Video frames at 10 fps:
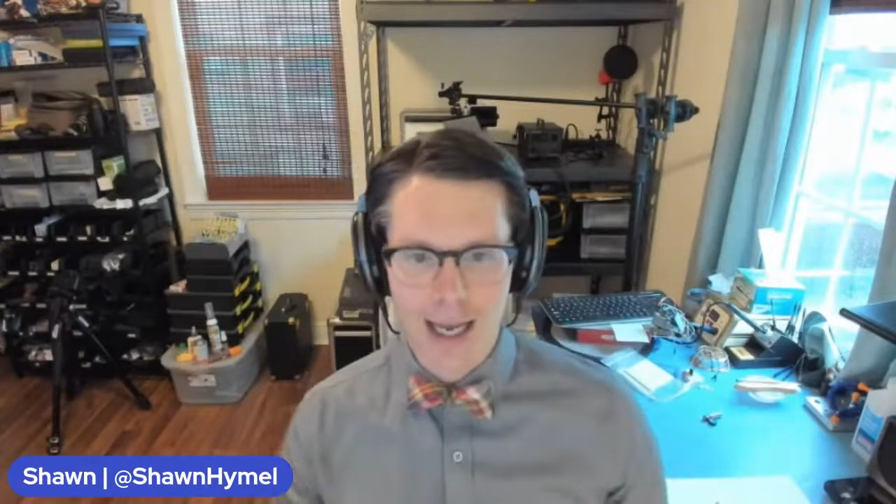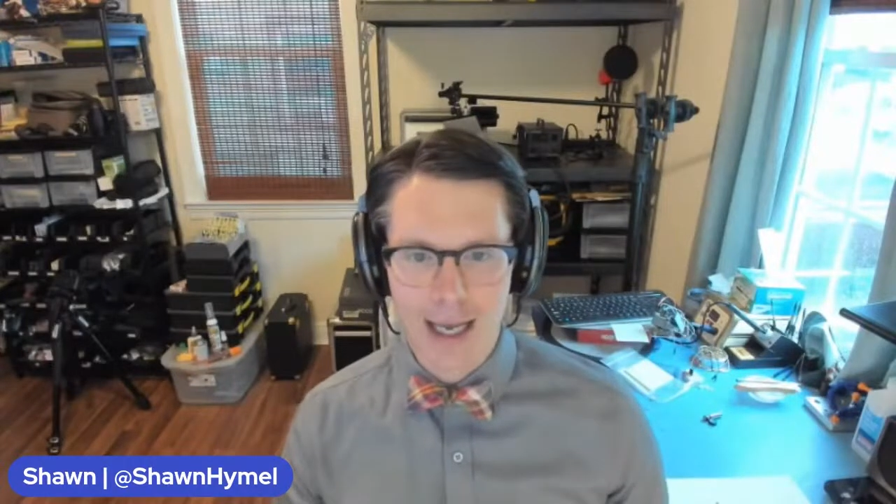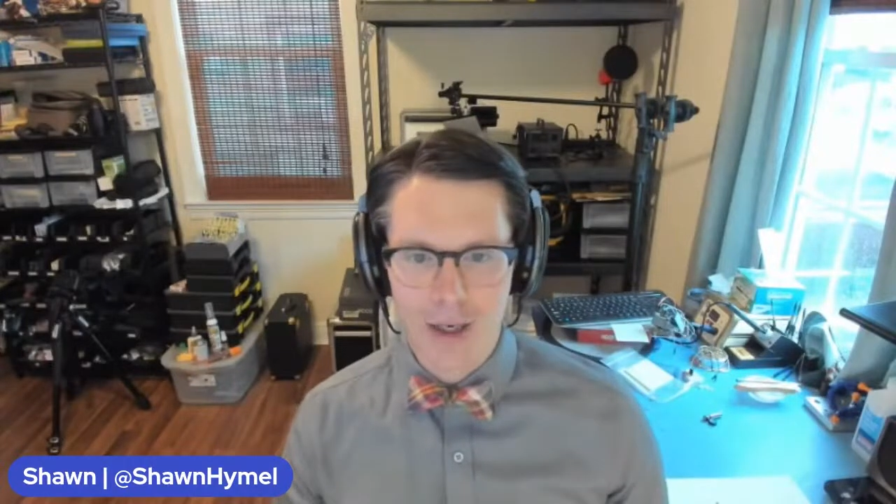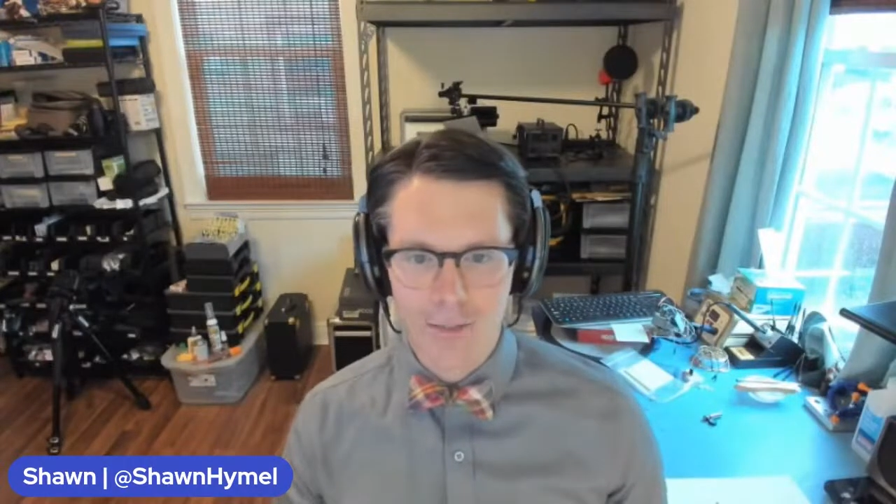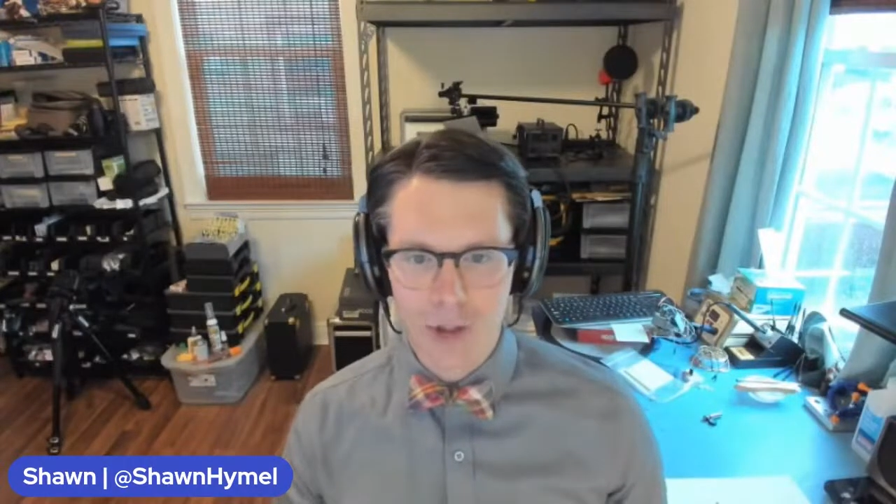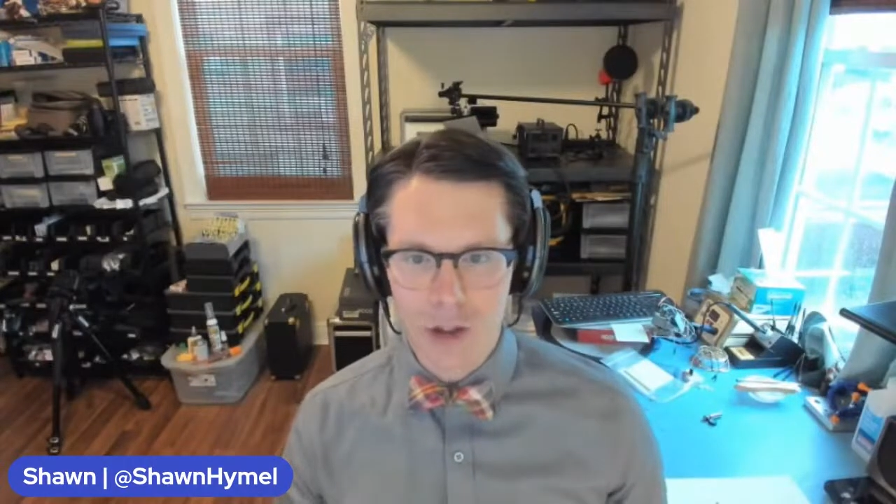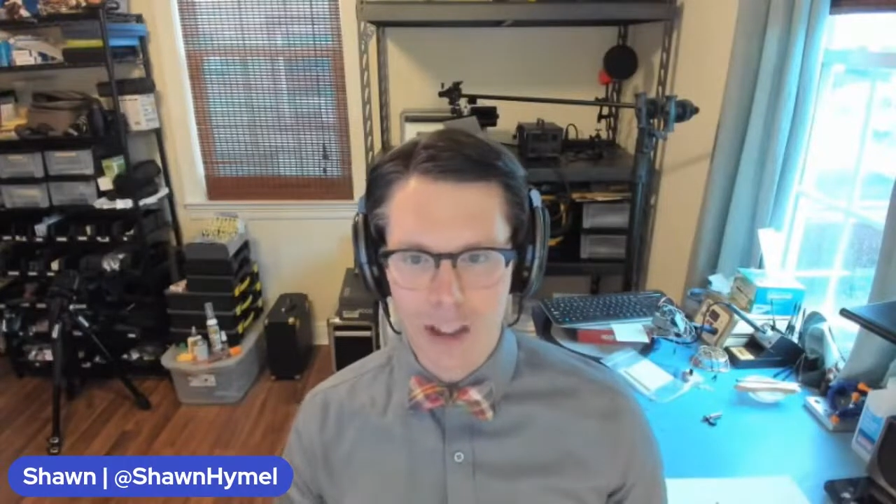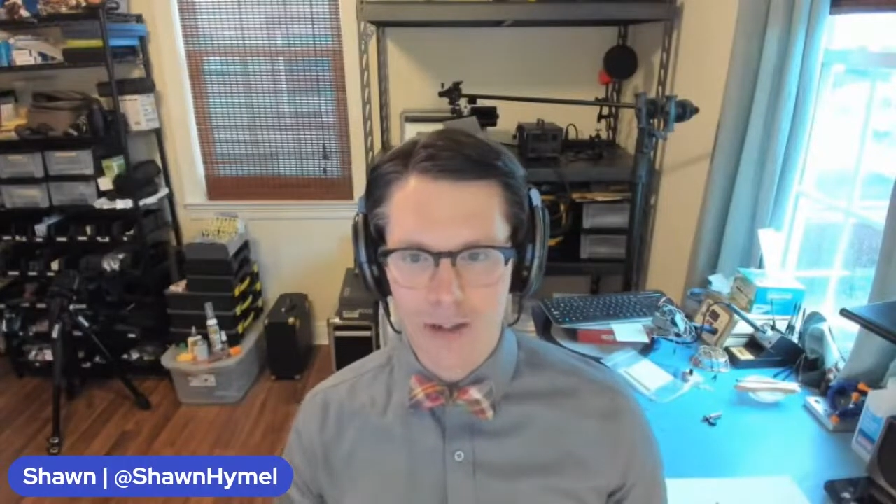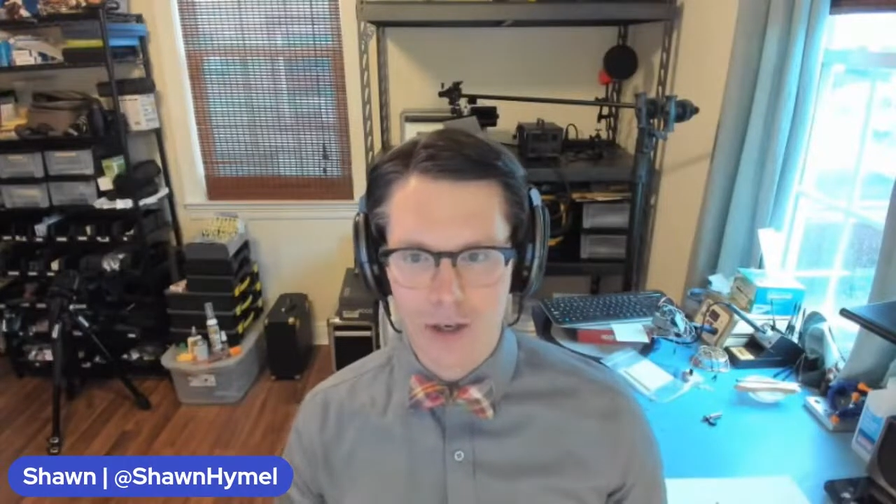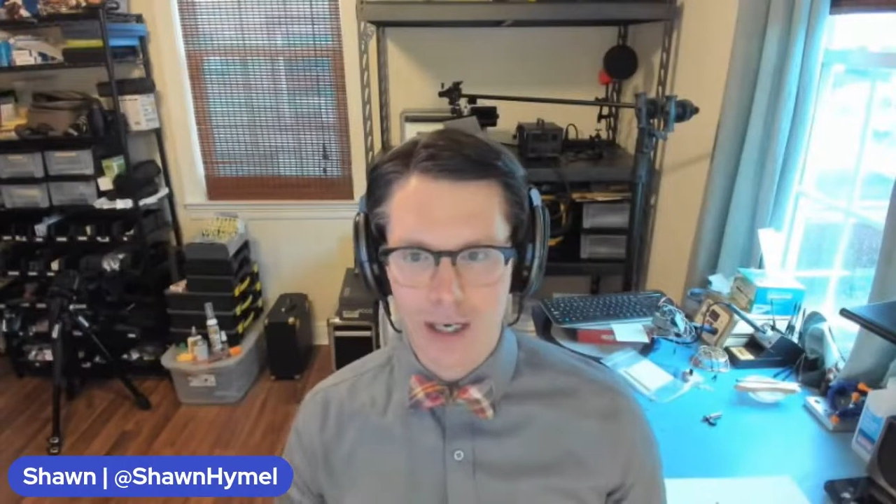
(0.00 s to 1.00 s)
And
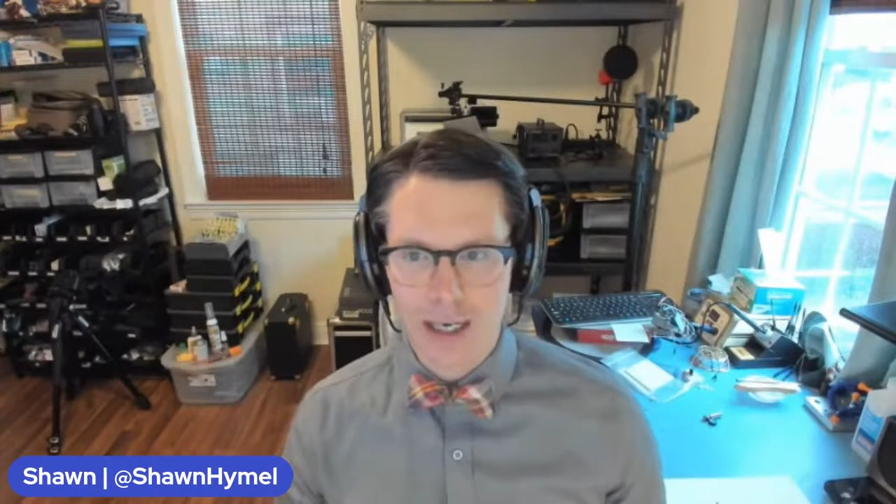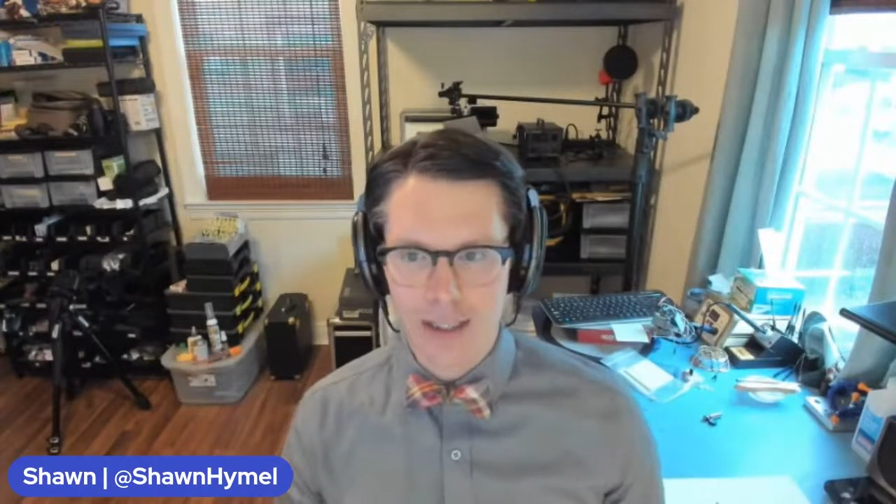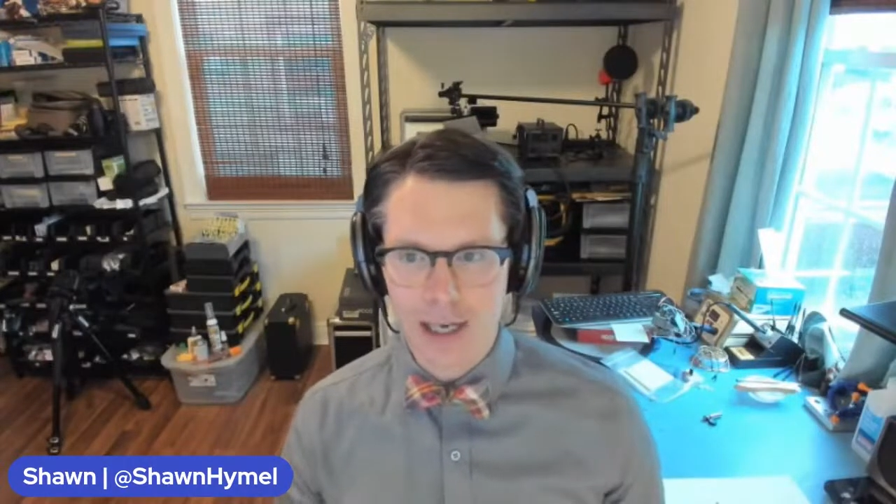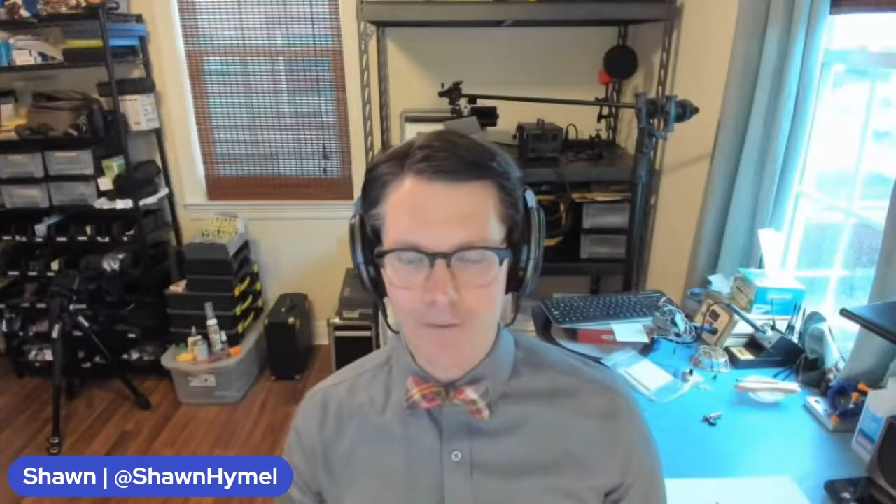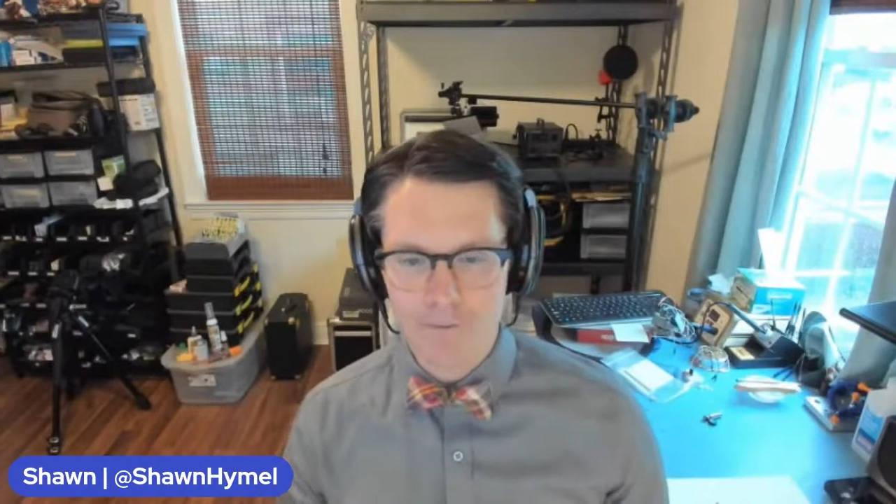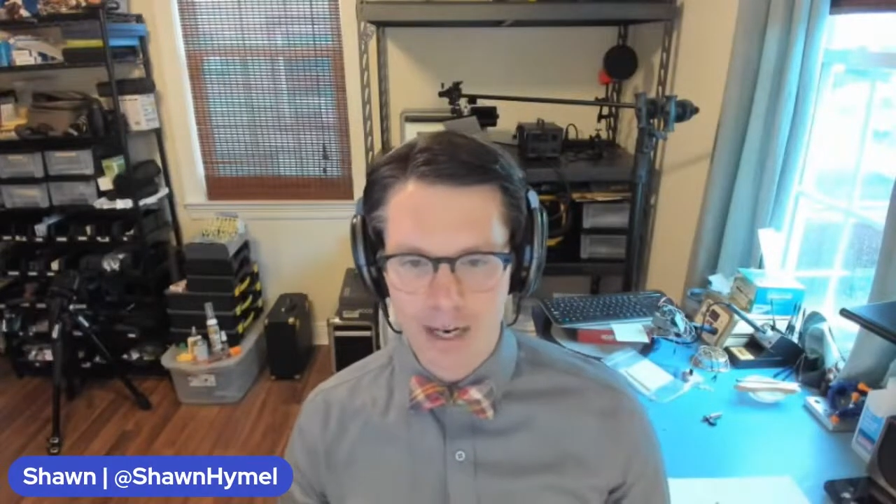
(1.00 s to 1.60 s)
machine learning is a